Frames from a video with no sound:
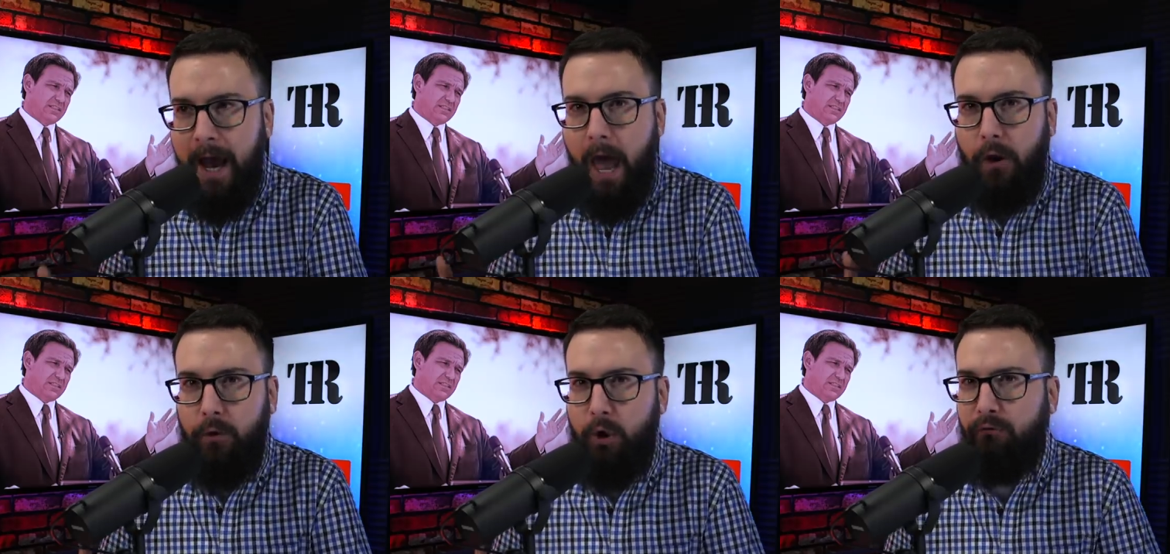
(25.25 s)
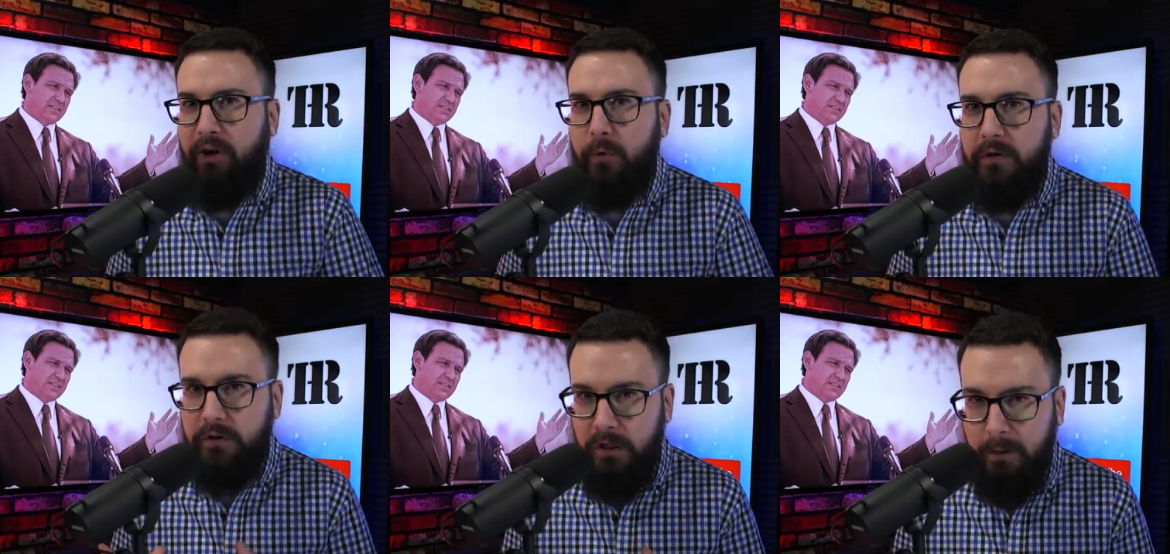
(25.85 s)
Speaker 1: I don't know if he was
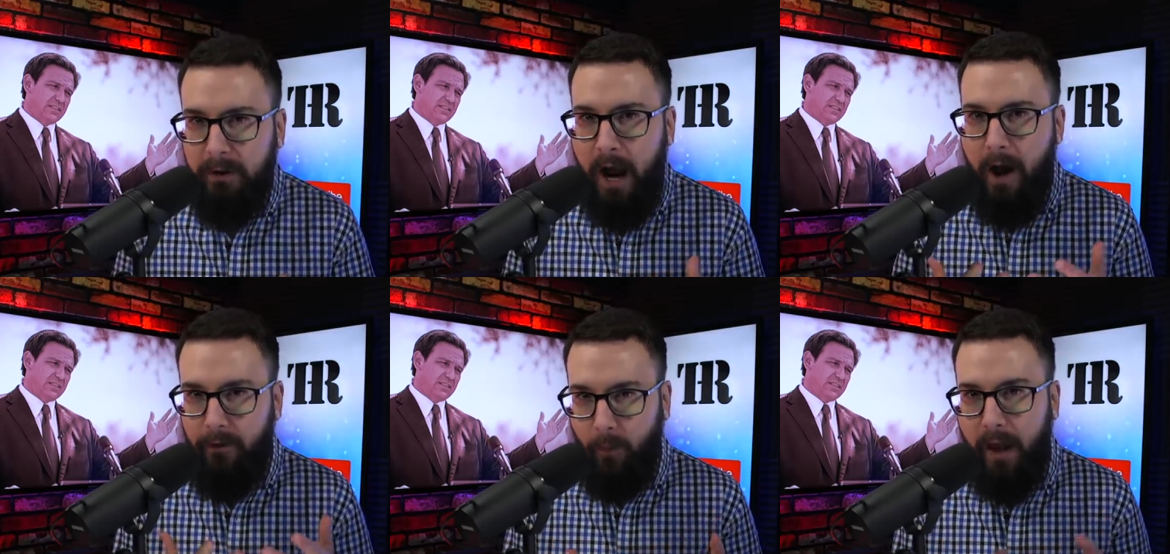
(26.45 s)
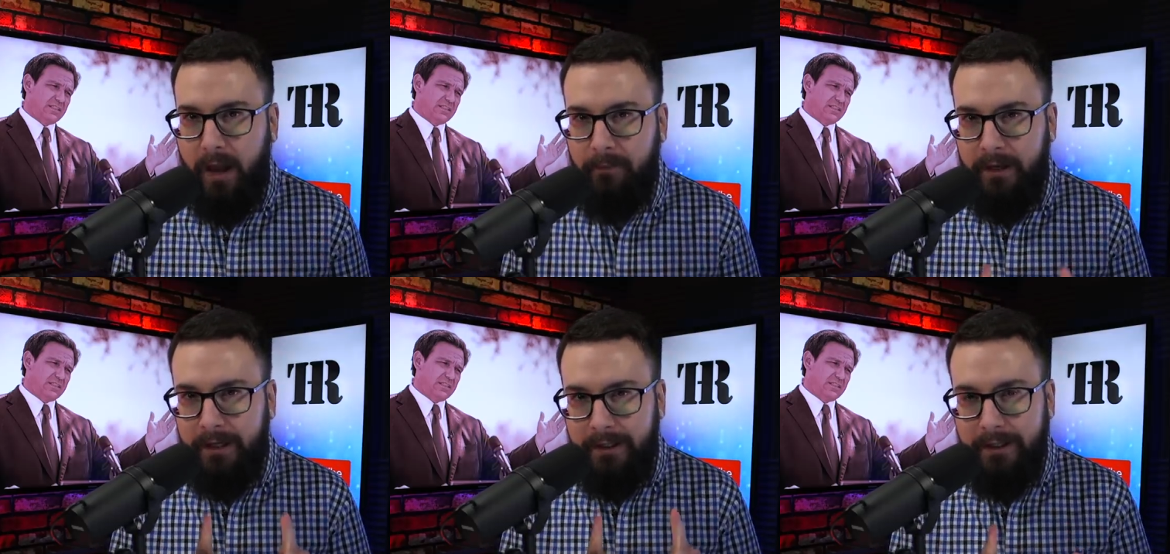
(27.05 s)
sick, but either way,
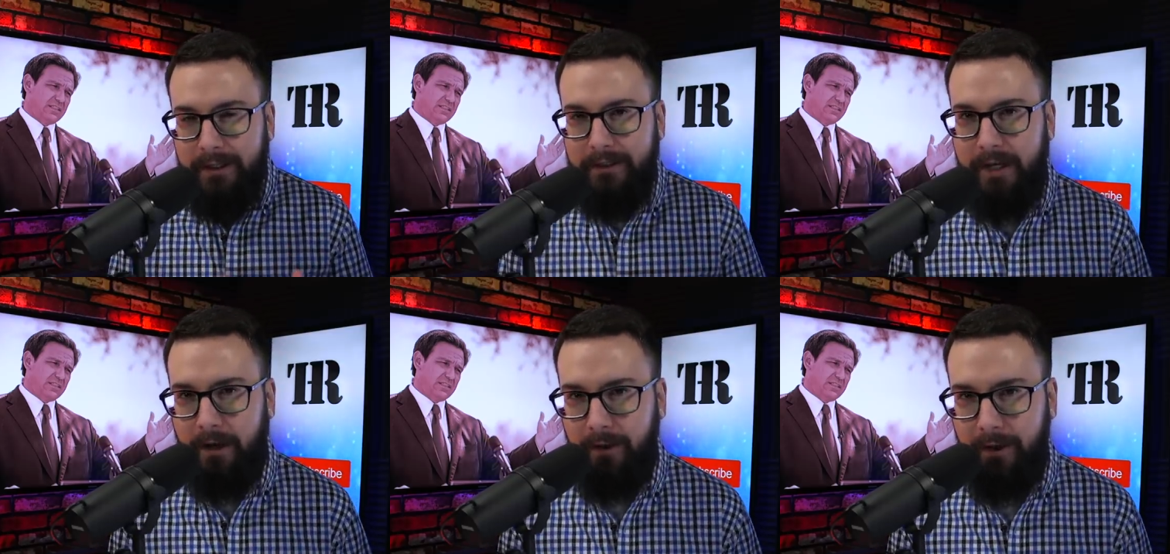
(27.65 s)
take a